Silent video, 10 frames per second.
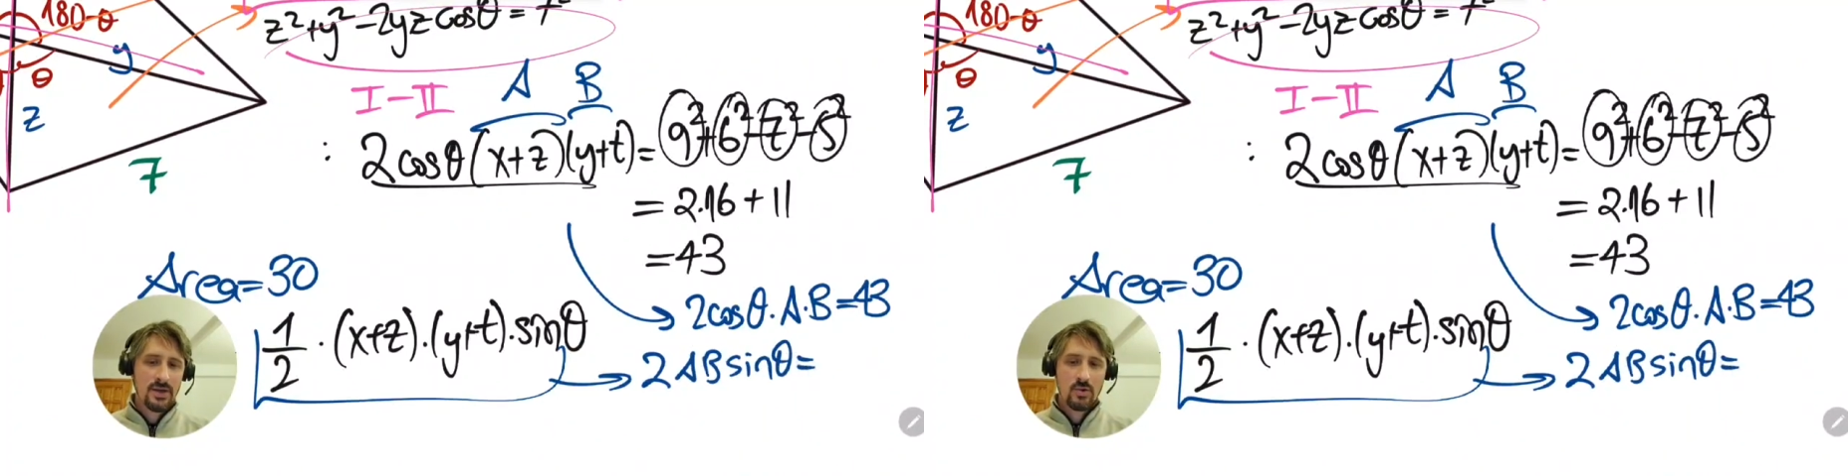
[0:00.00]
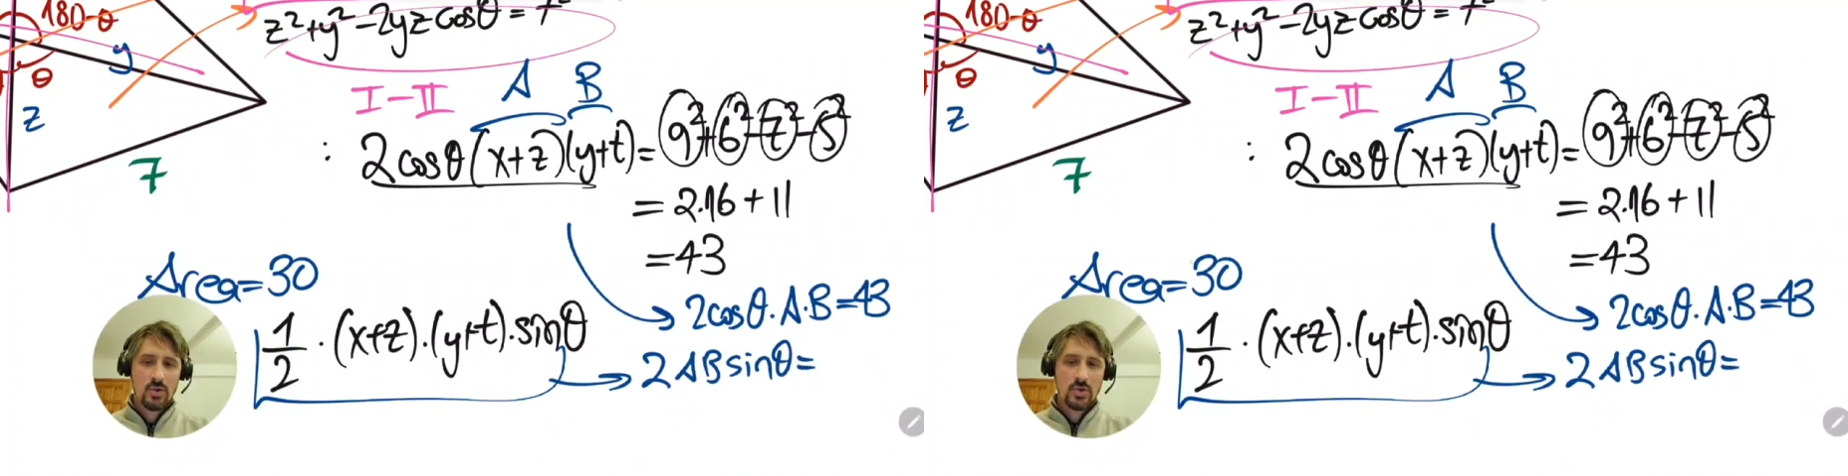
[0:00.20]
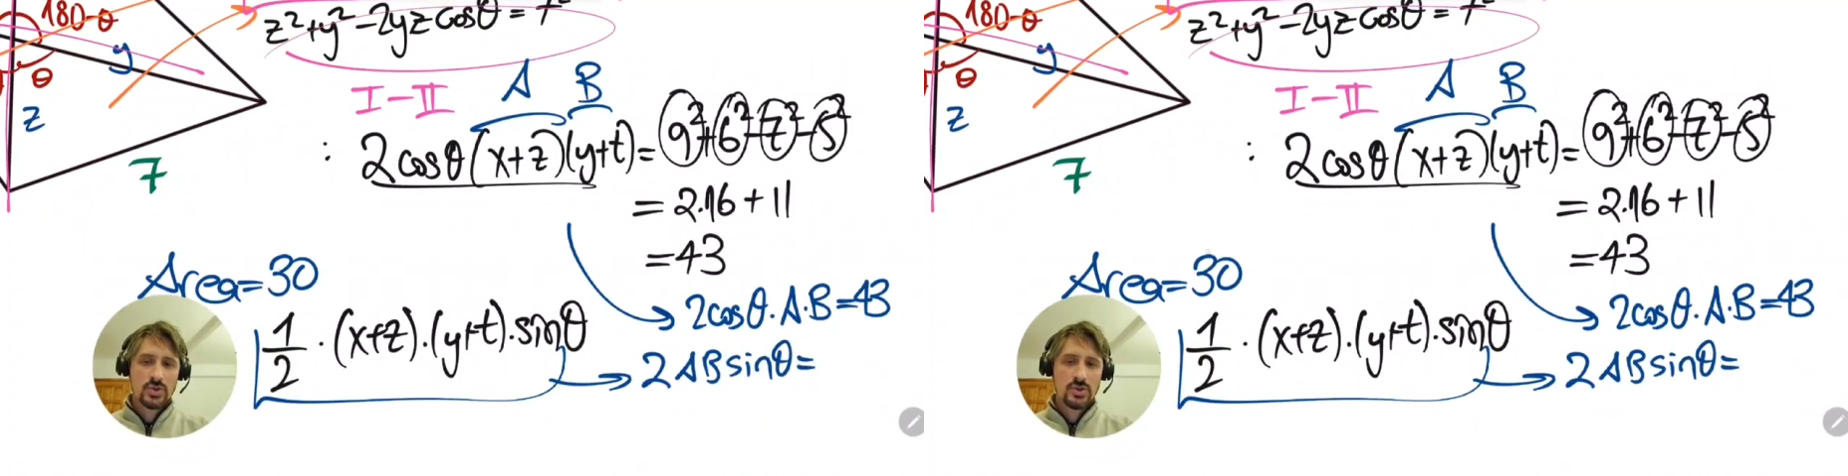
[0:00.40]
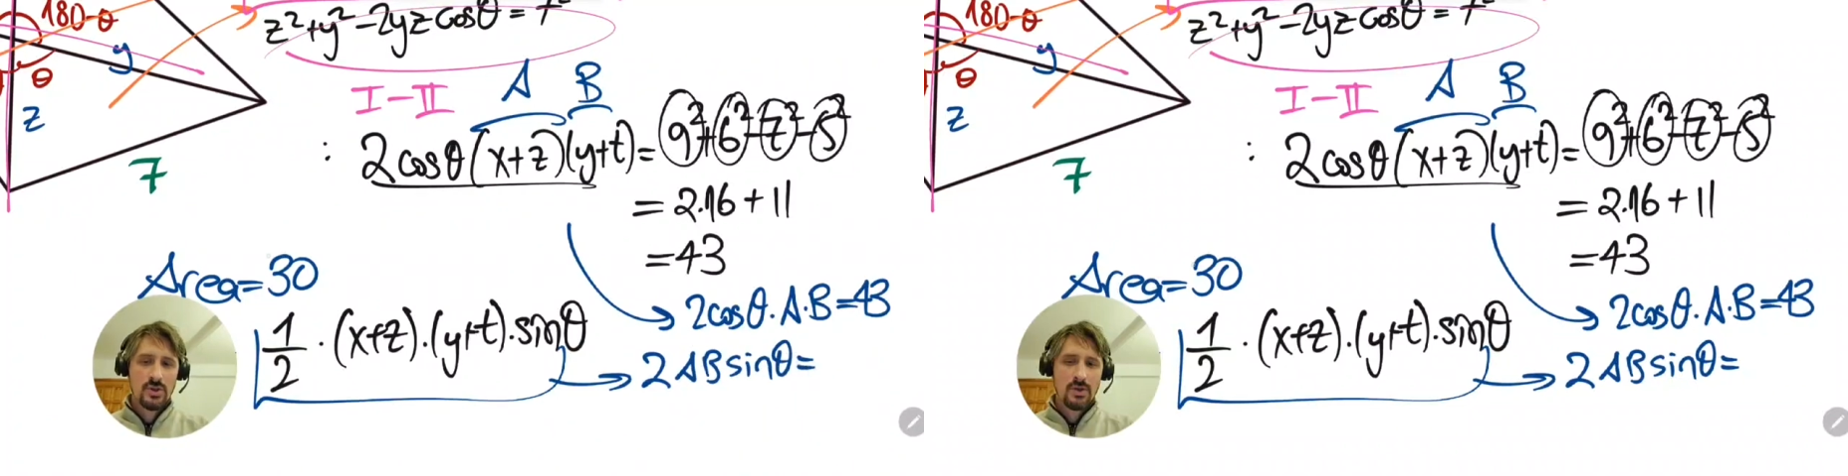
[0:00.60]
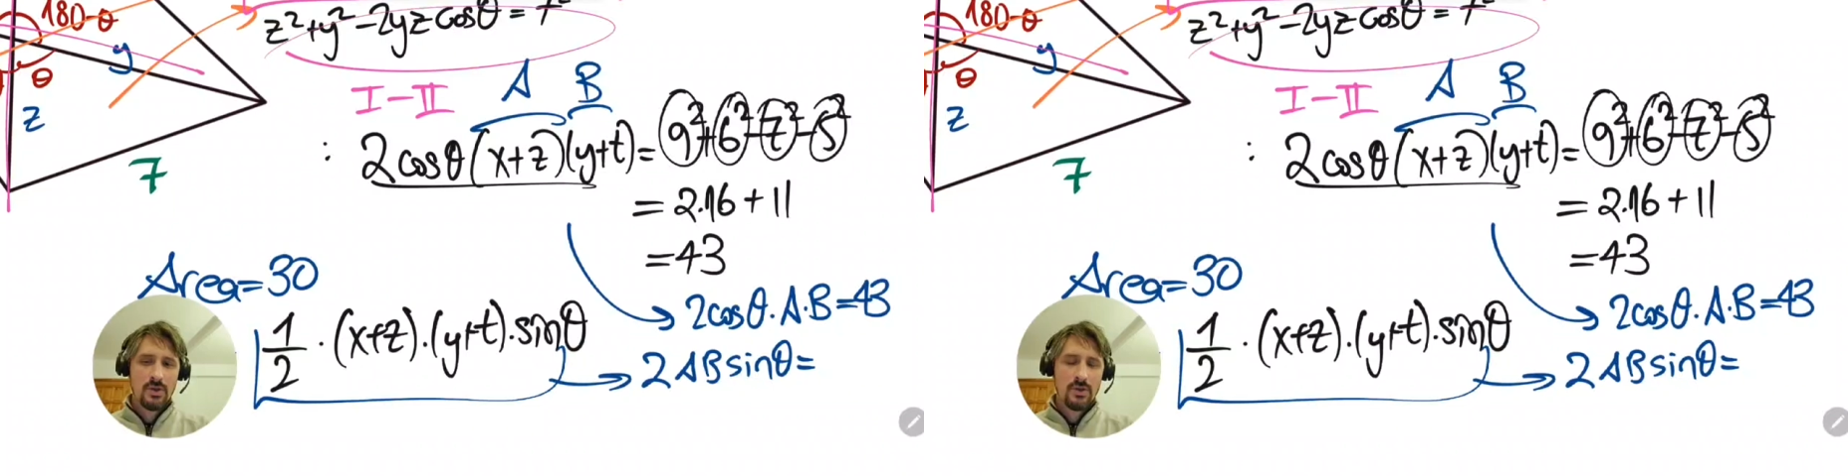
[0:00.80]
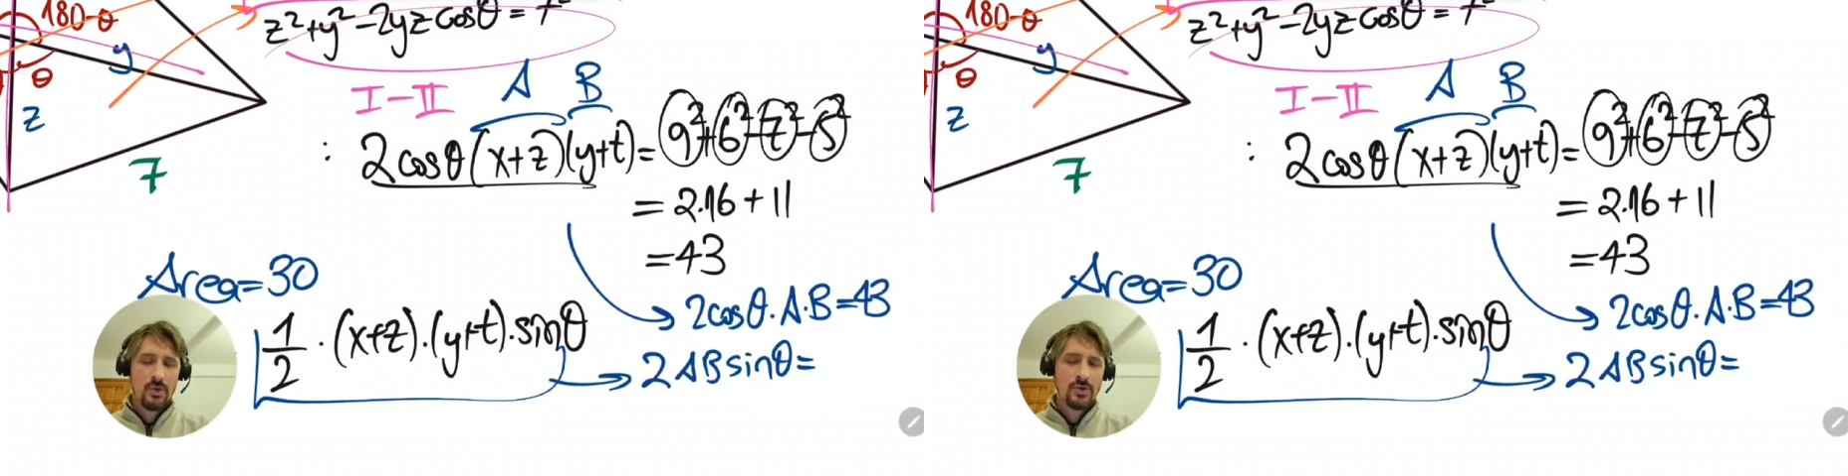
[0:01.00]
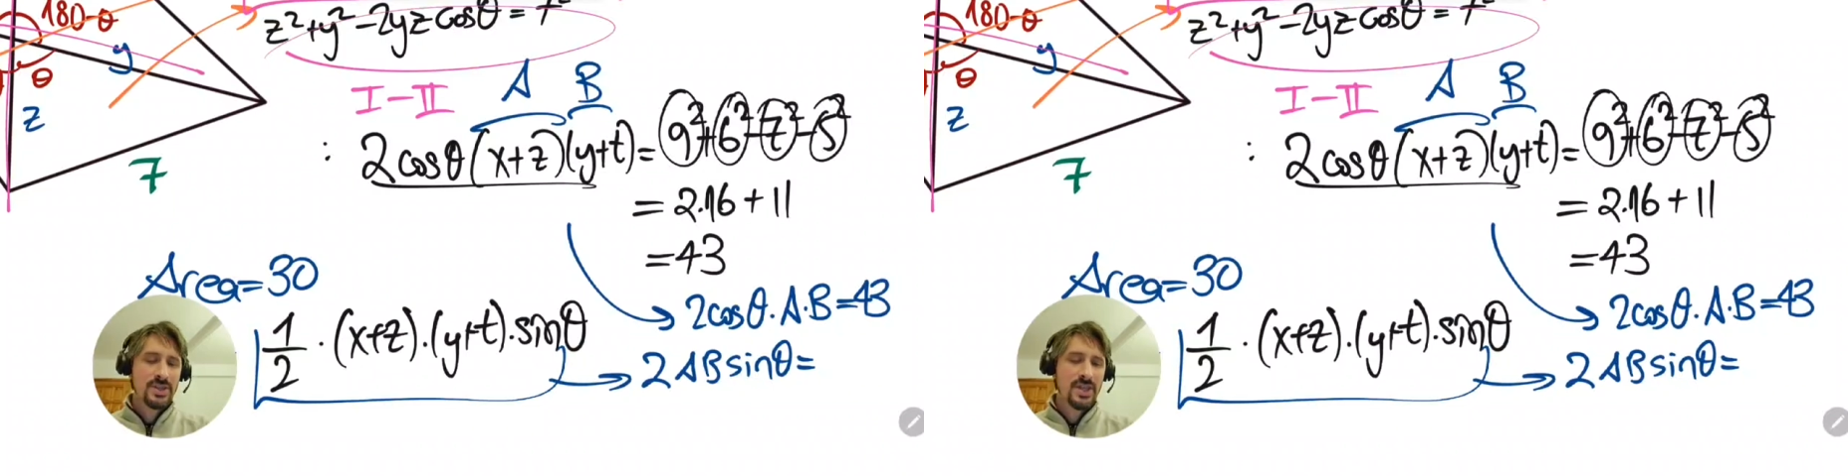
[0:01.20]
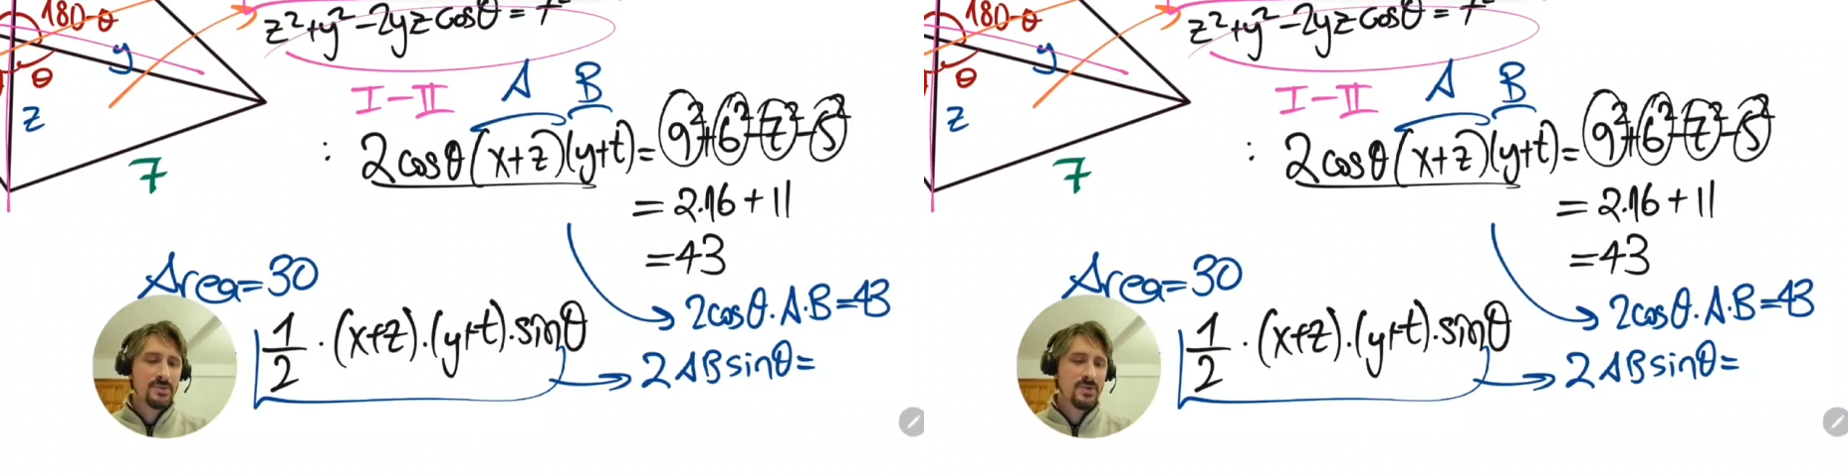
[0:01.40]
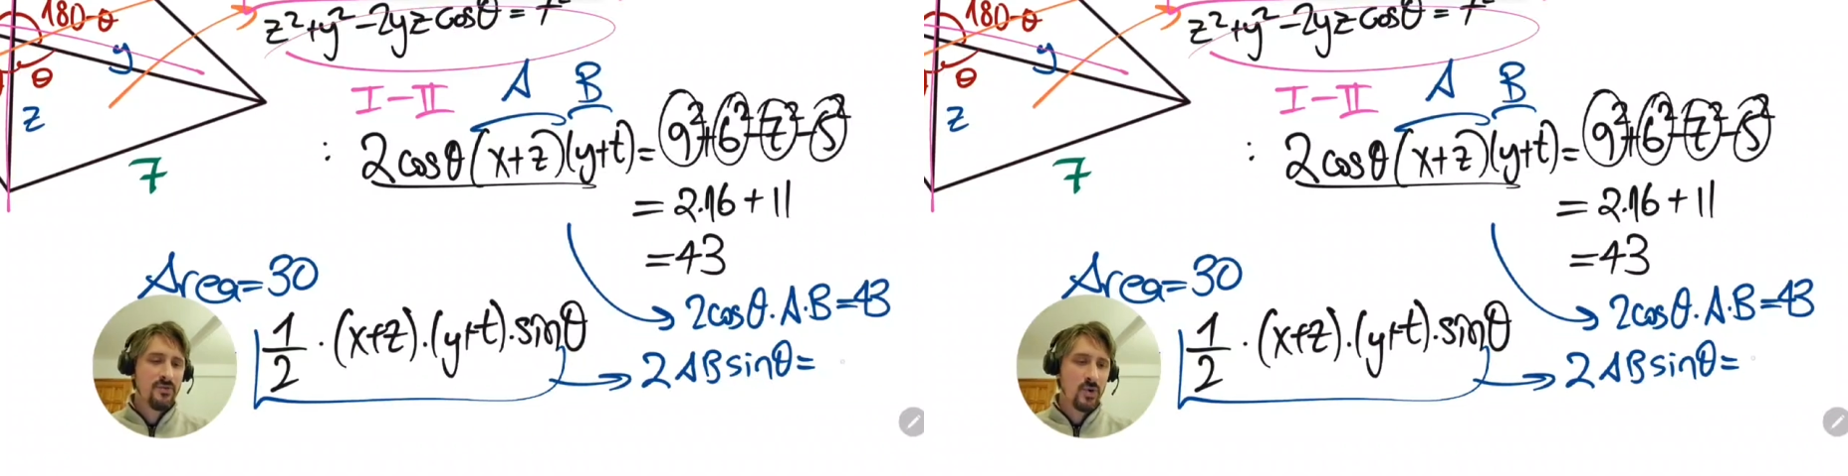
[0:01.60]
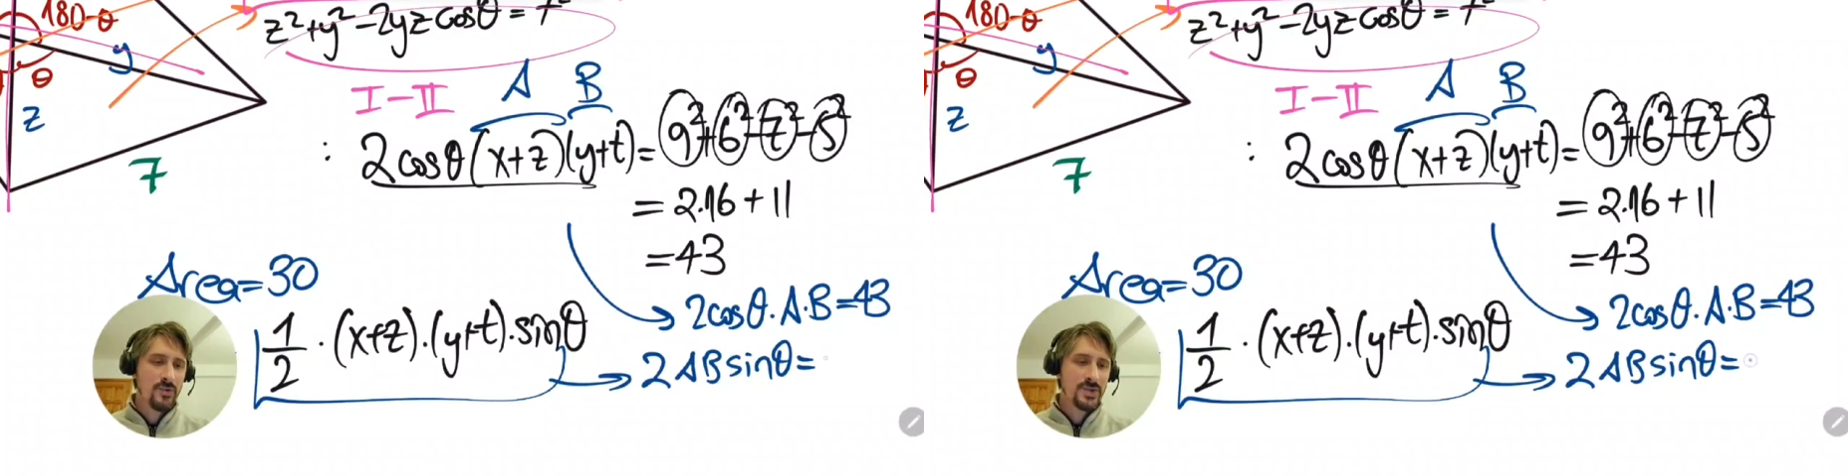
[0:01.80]
equals 30
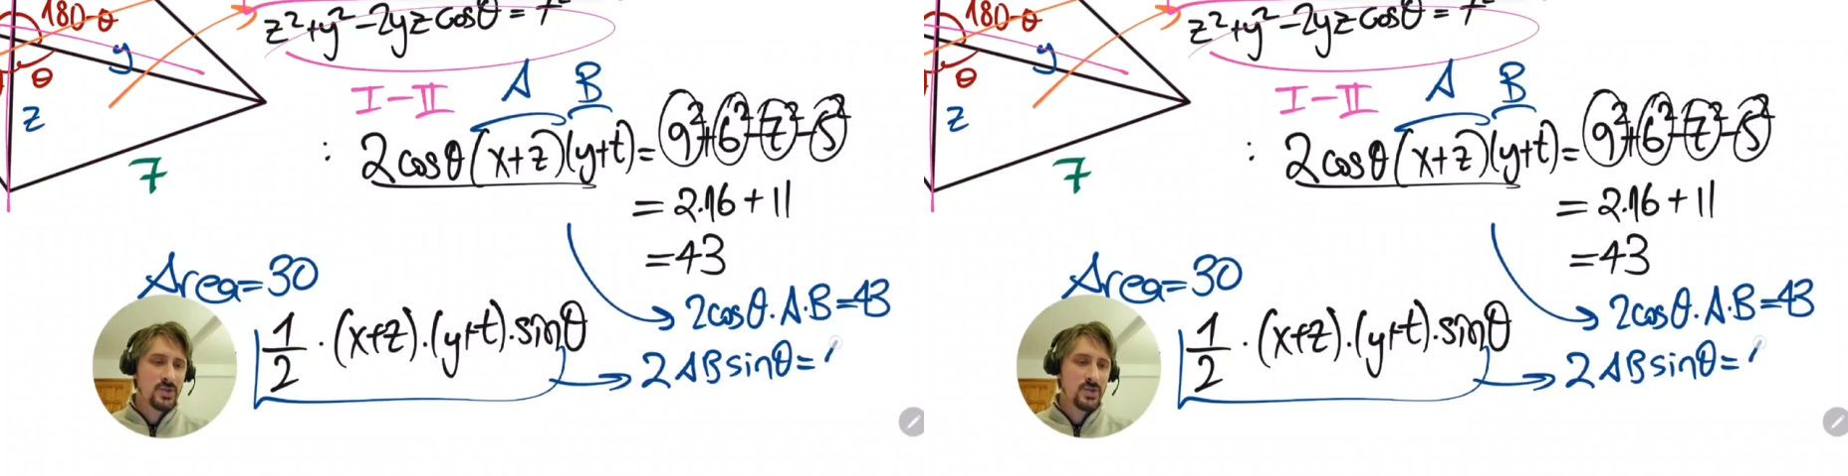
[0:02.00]
times 4,